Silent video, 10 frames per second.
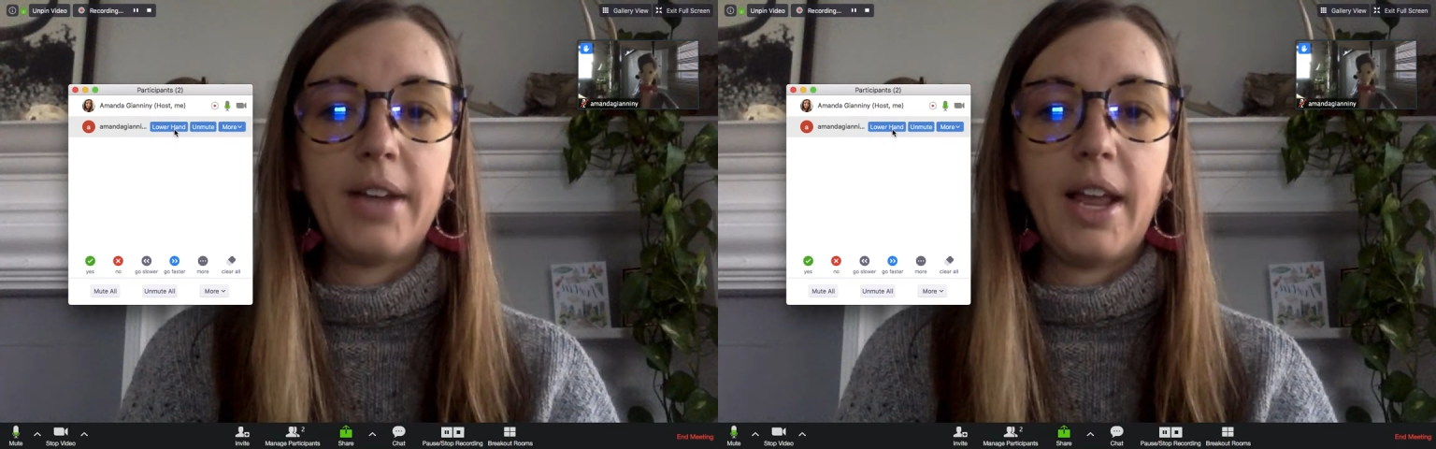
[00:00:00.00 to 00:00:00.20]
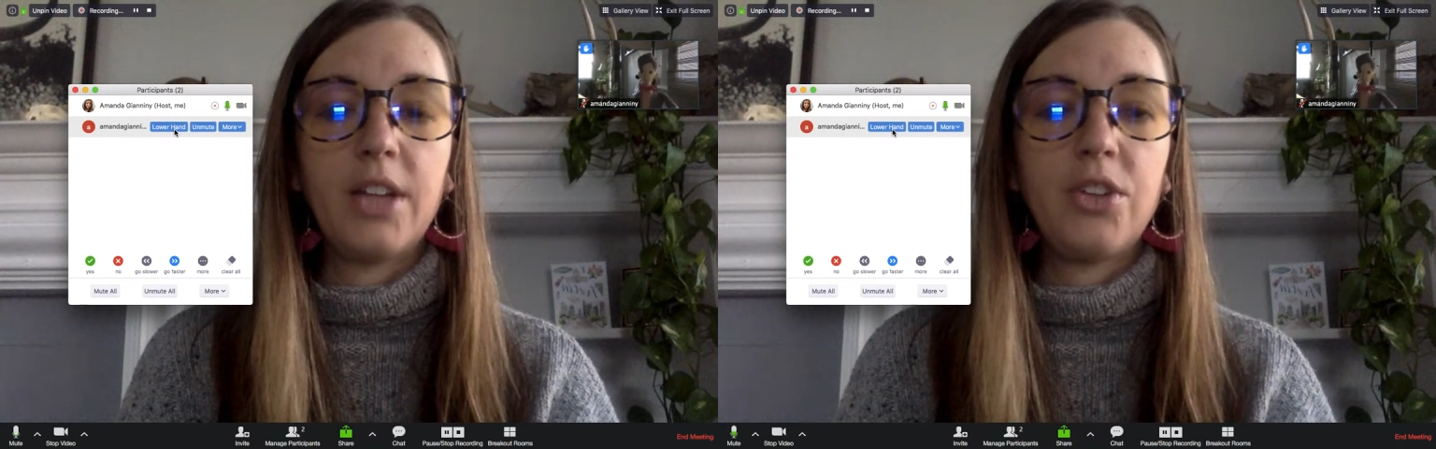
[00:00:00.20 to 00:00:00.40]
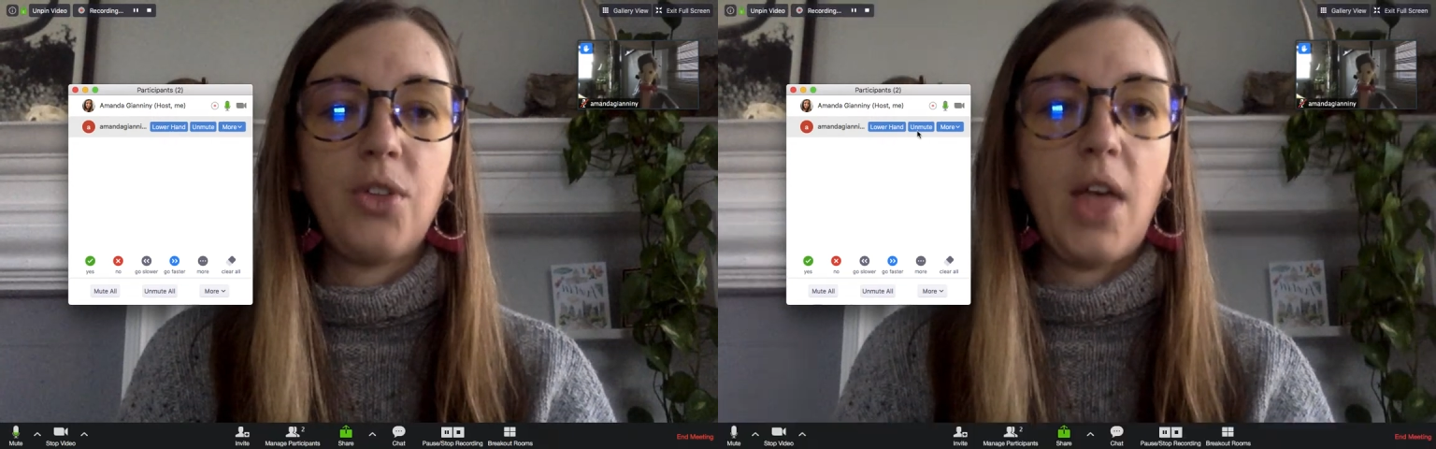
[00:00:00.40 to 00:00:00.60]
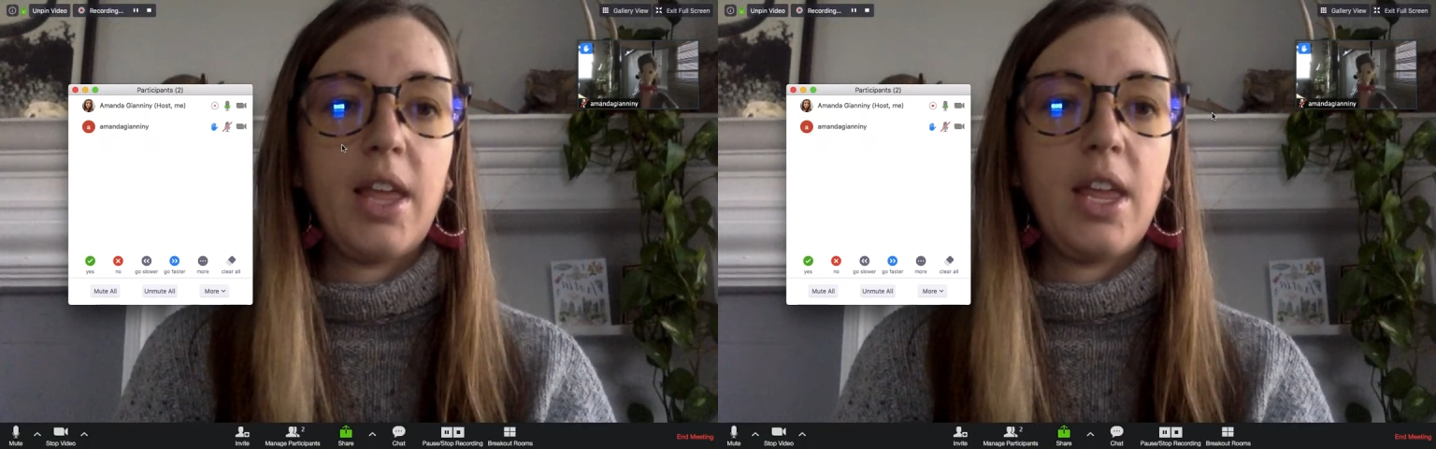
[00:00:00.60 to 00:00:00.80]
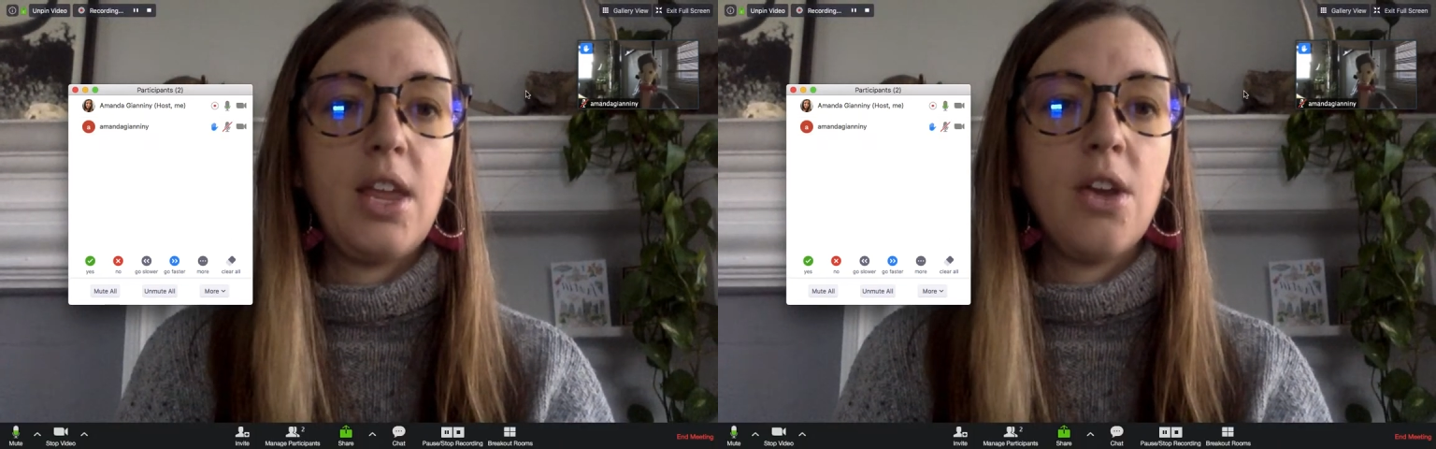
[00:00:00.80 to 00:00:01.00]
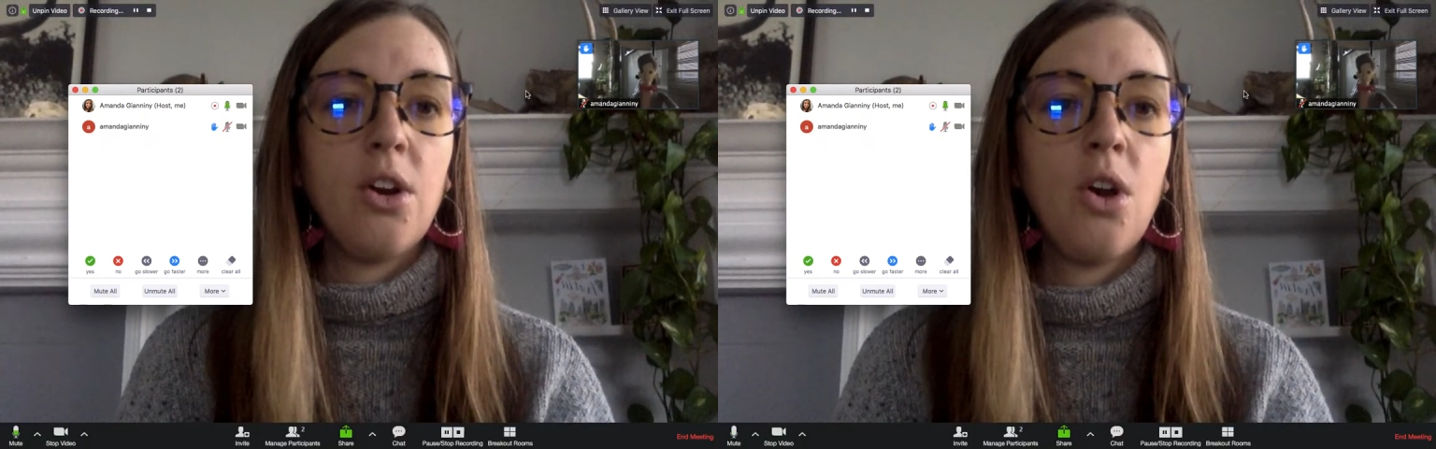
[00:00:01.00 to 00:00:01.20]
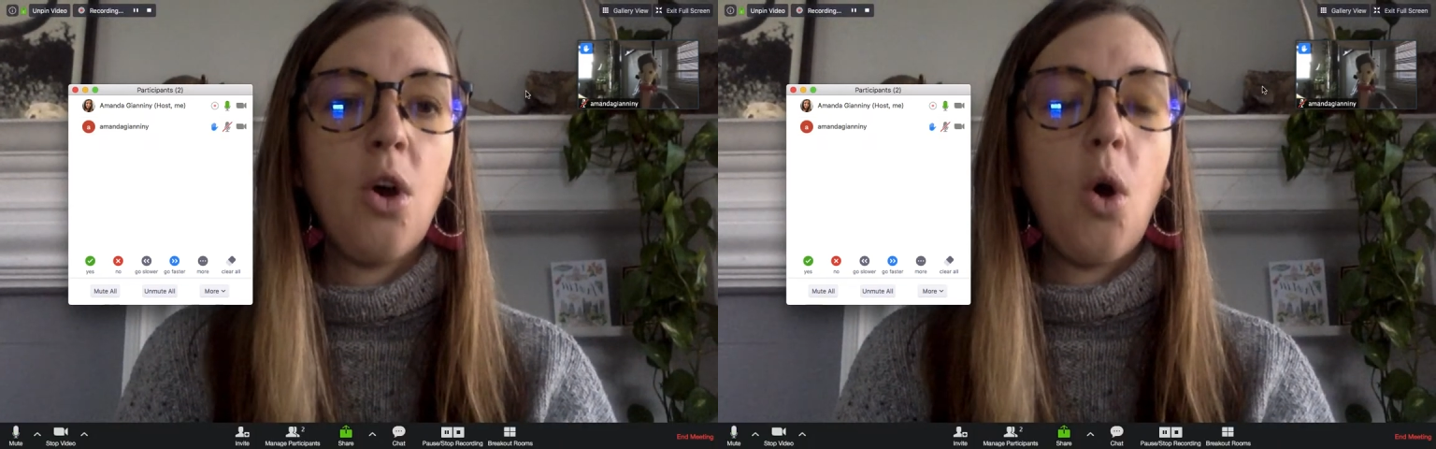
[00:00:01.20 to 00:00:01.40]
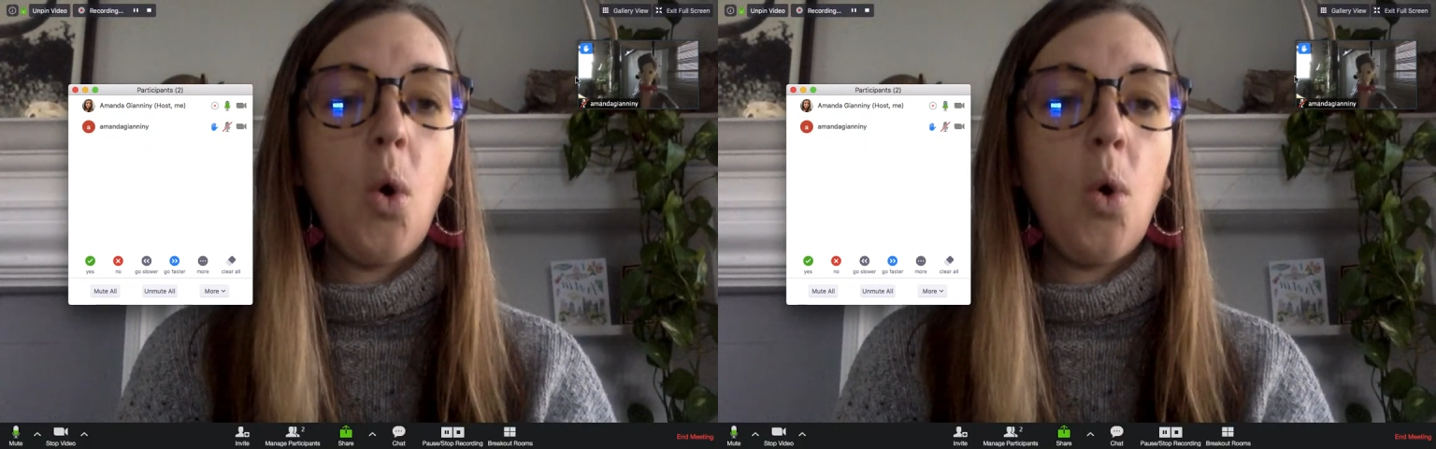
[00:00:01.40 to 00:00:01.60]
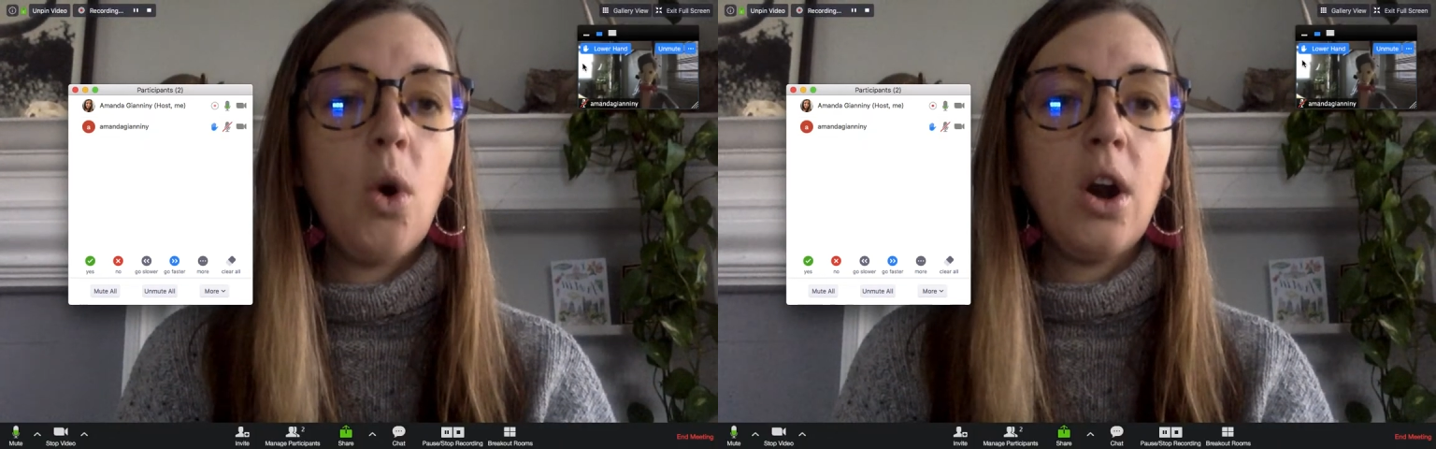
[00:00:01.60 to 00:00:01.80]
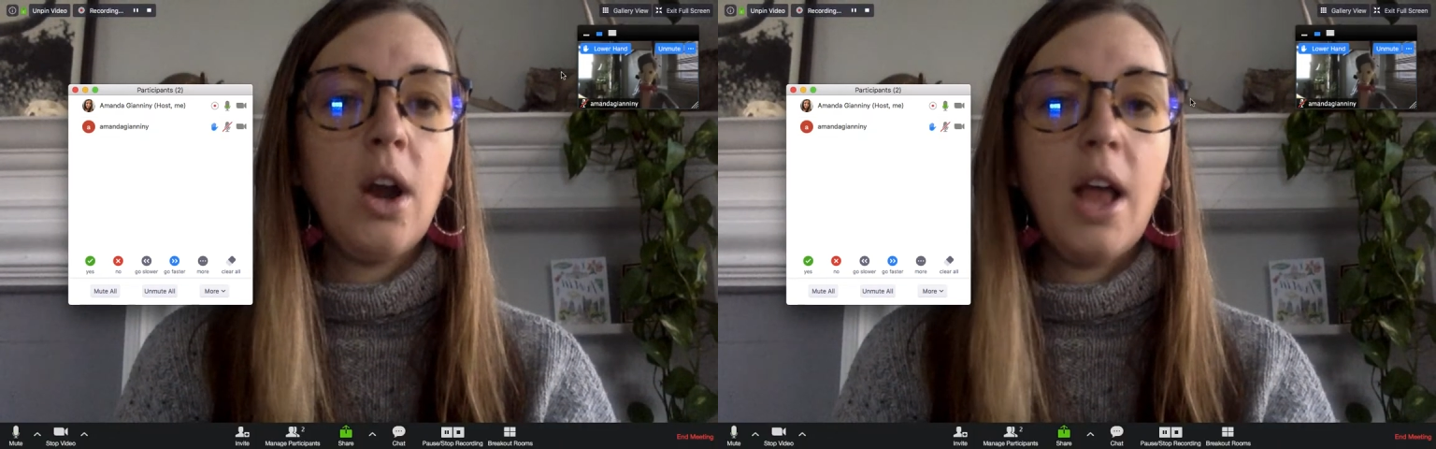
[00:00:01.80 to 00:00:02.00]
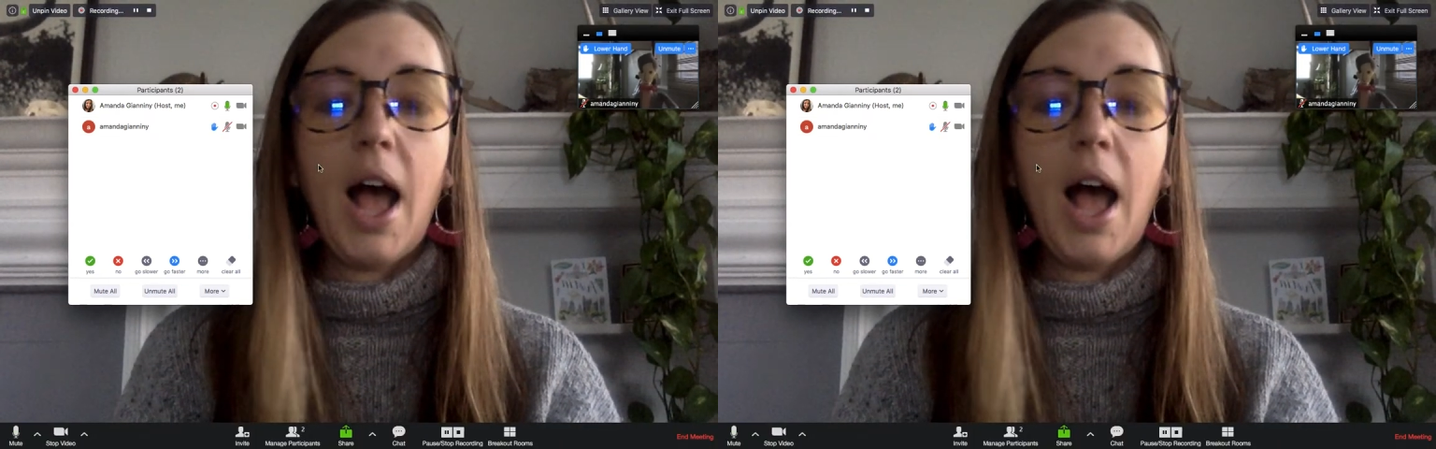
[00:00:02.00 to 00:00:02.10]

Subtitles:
And I can do that here, or